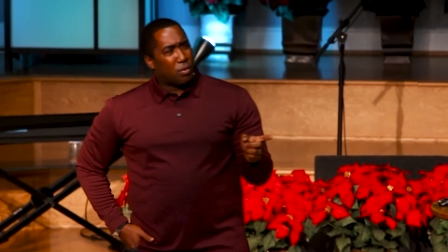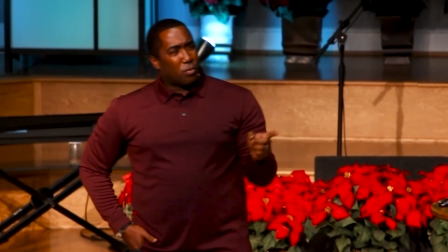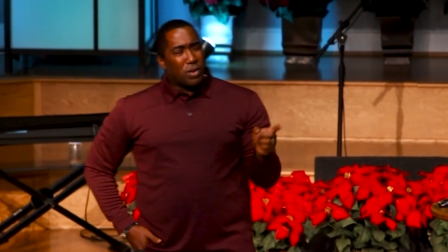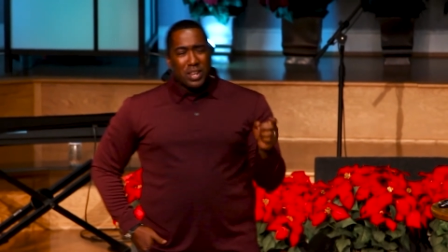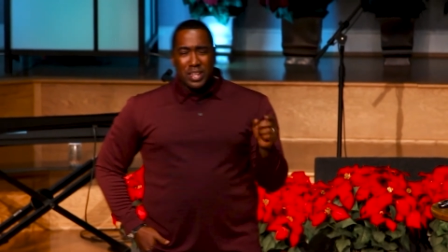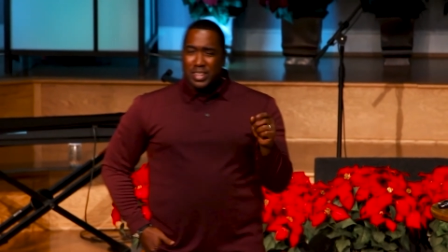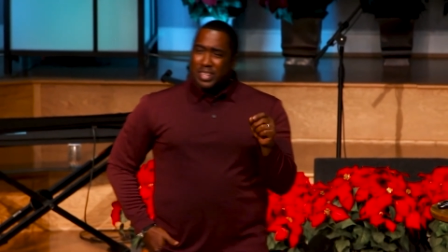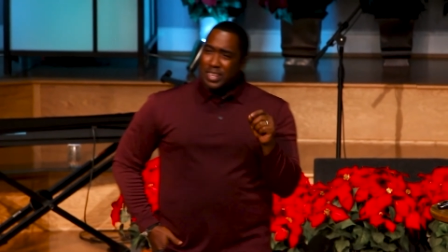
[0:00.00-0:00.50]

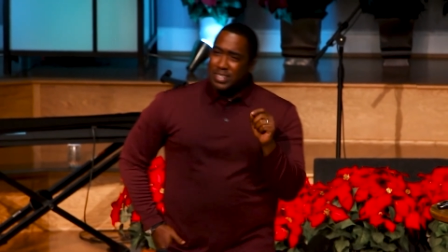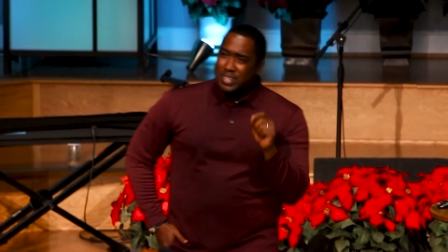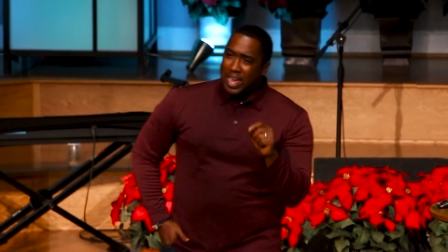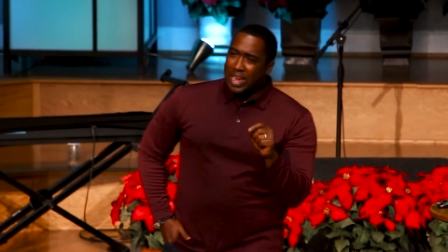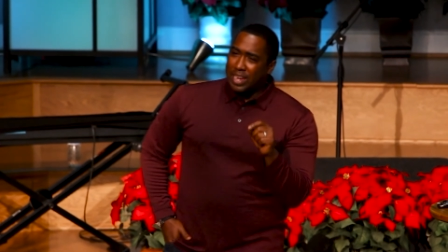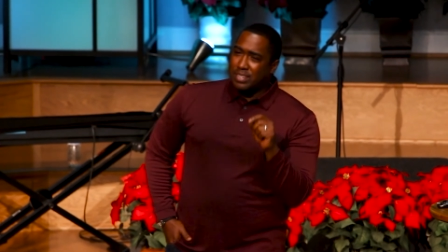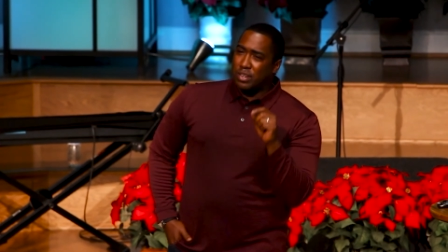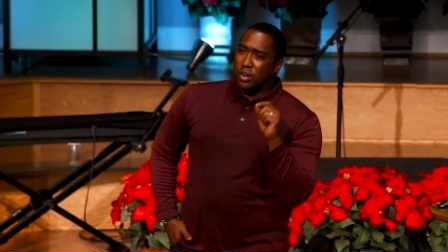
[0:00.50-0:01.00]
Really, the
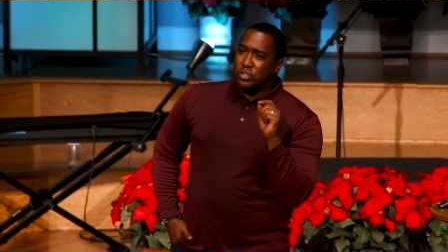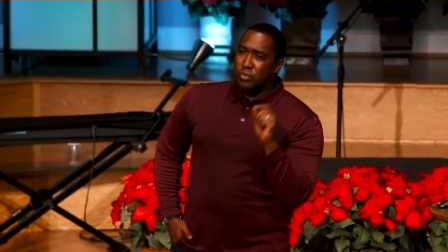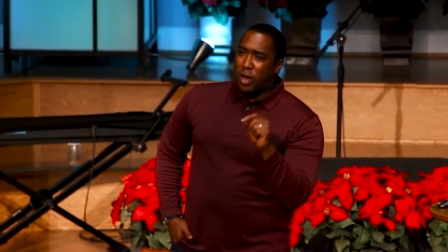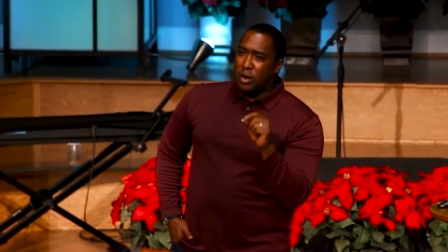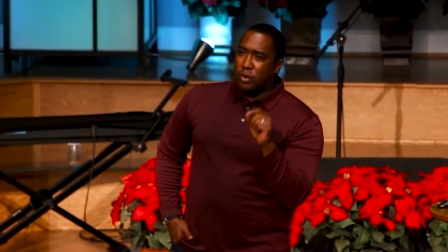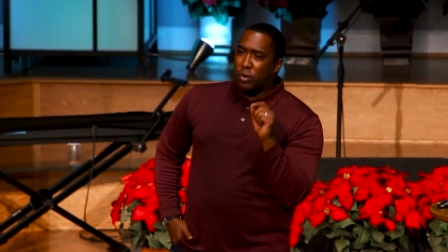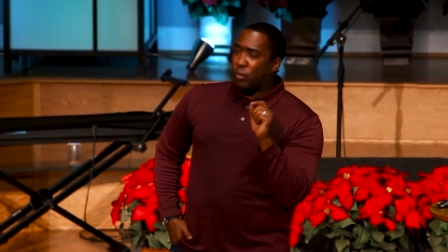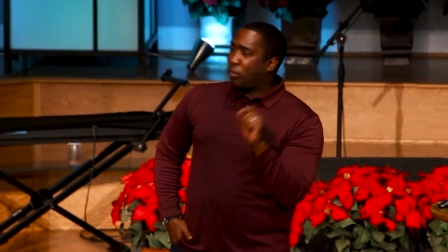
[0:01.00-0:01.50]
attacks
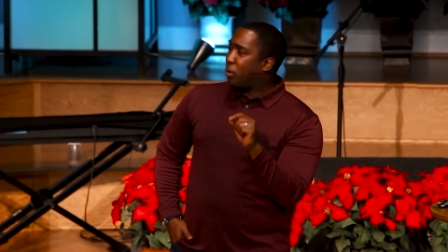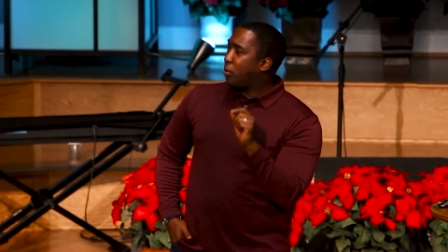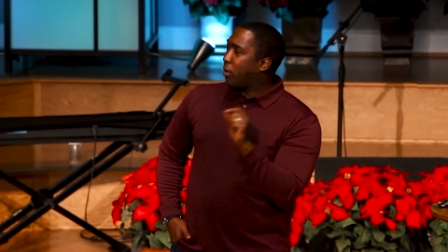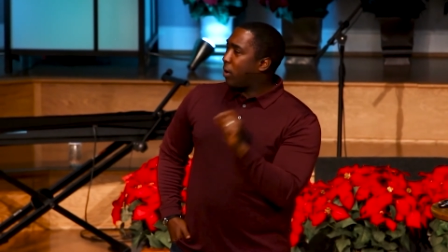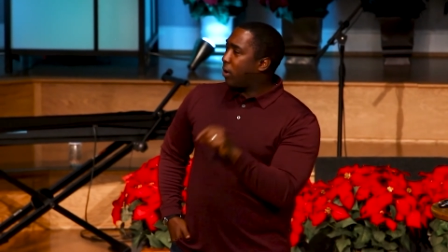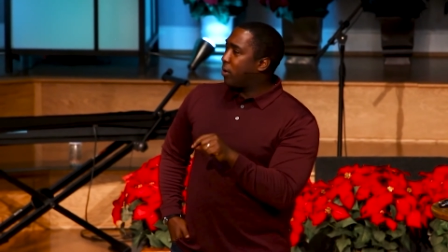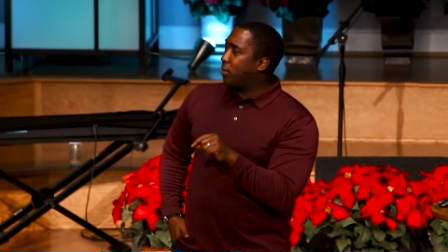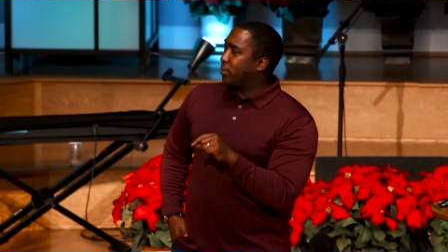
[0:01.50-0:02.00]
try to
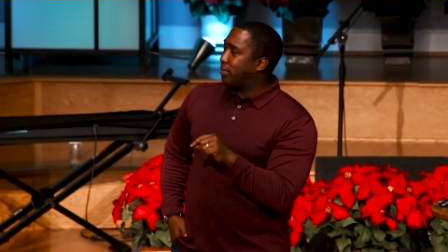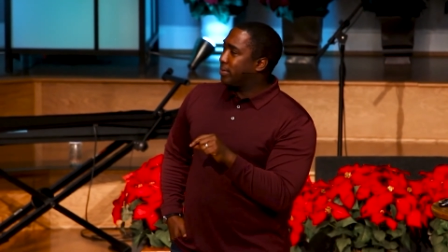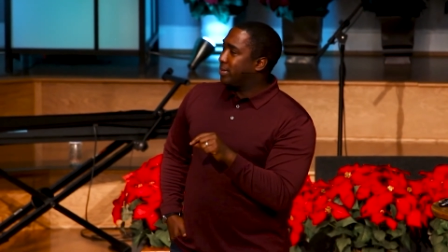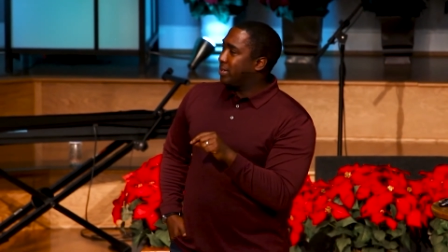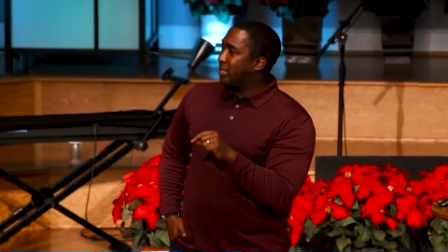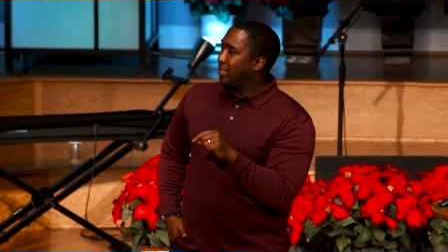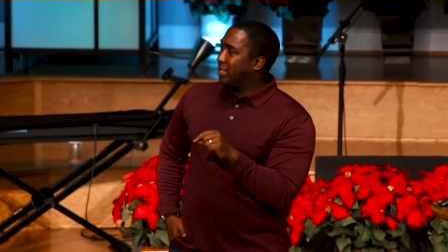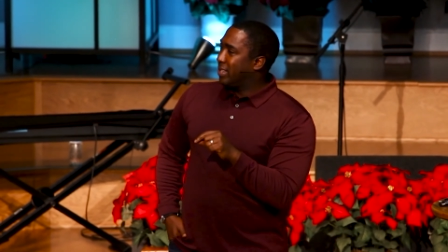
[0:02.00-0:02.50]
erode our hope.
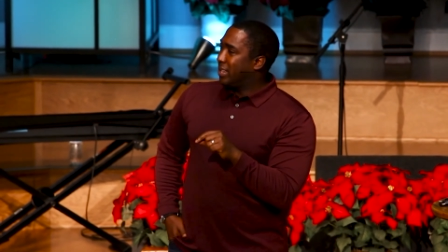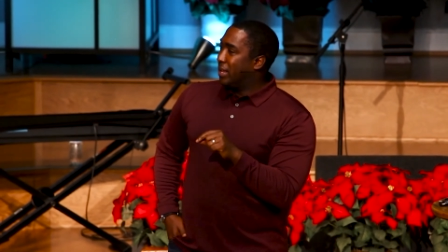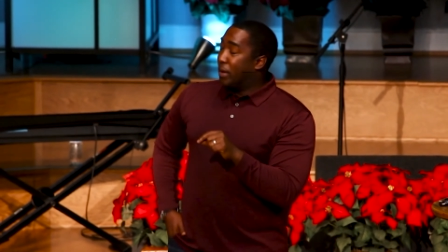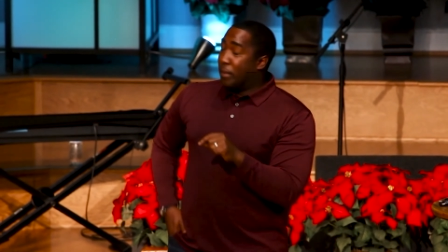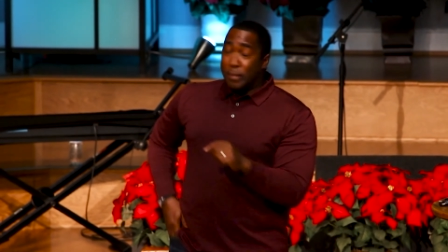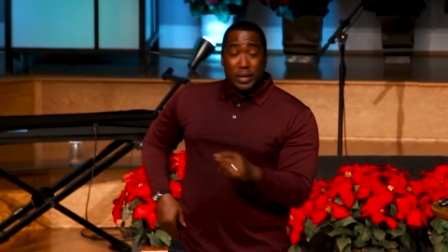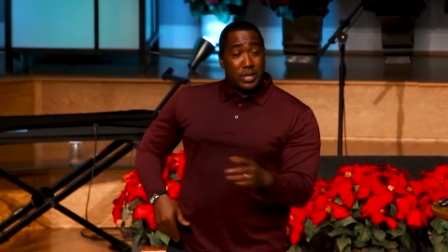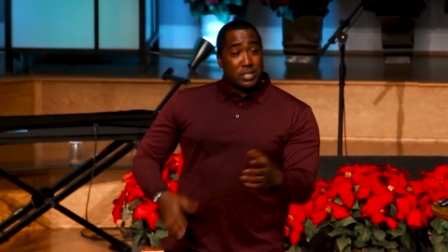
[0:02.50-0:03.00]

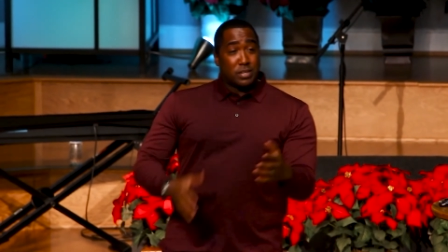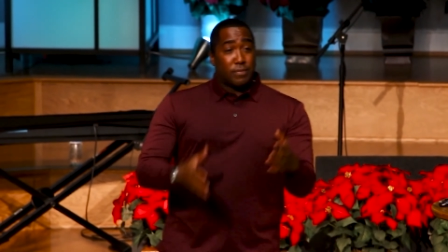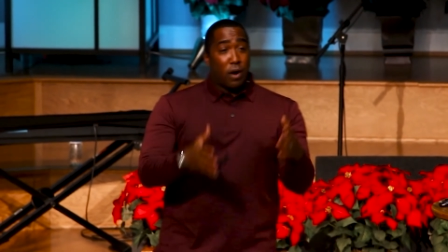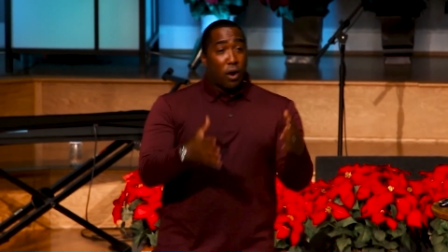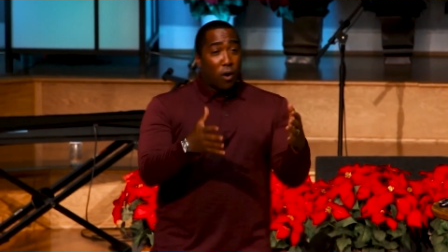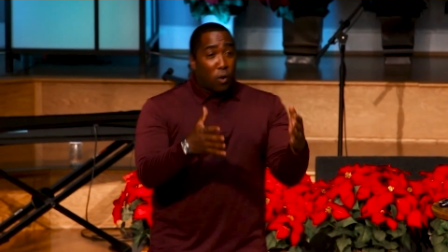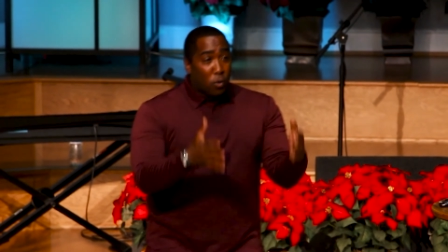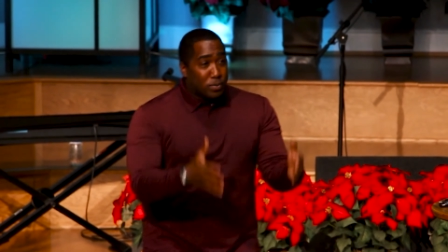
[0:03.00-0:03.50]
Because if
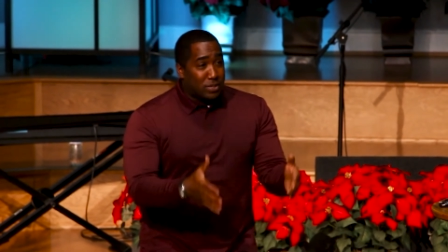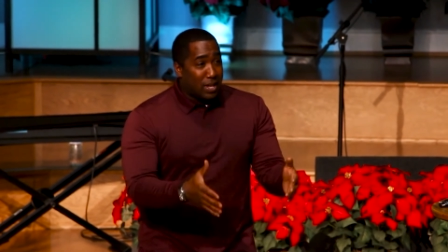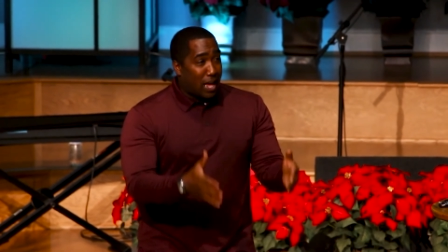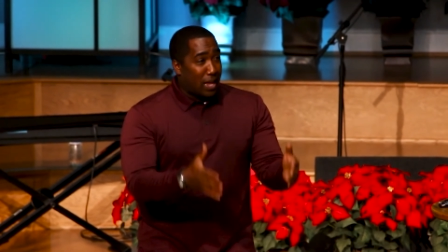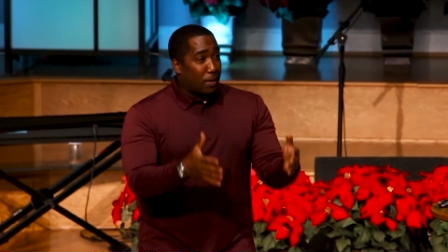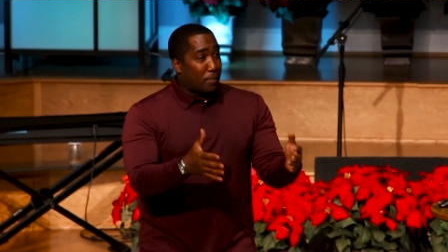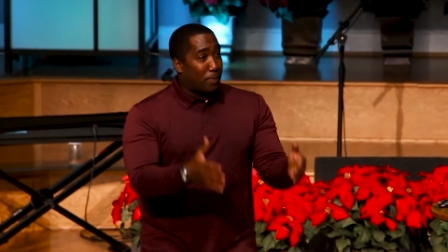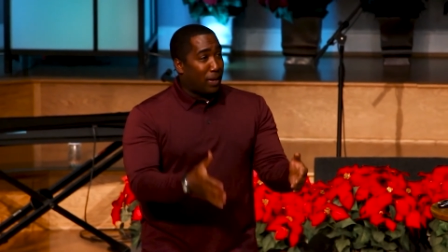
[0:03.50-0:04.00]
our hope's
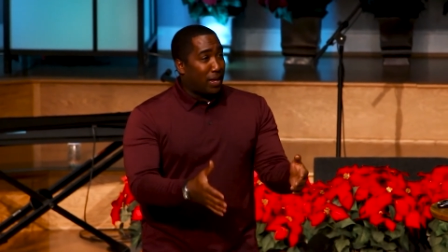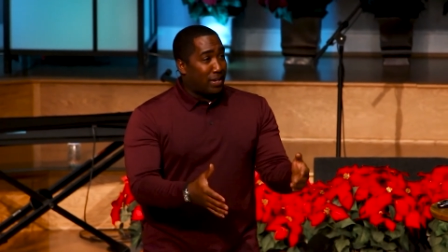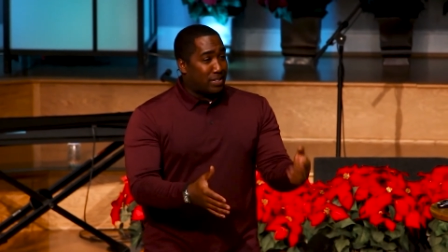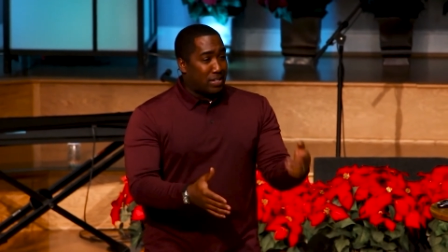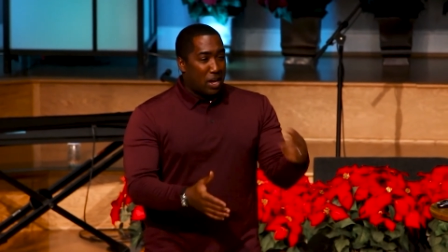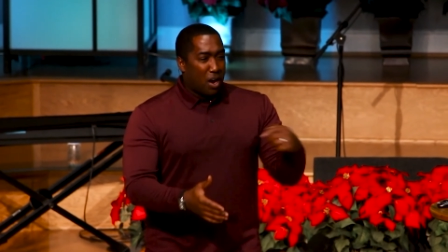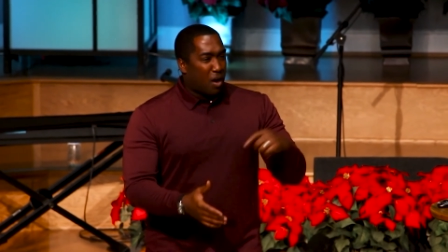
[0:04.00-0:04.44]
not in place,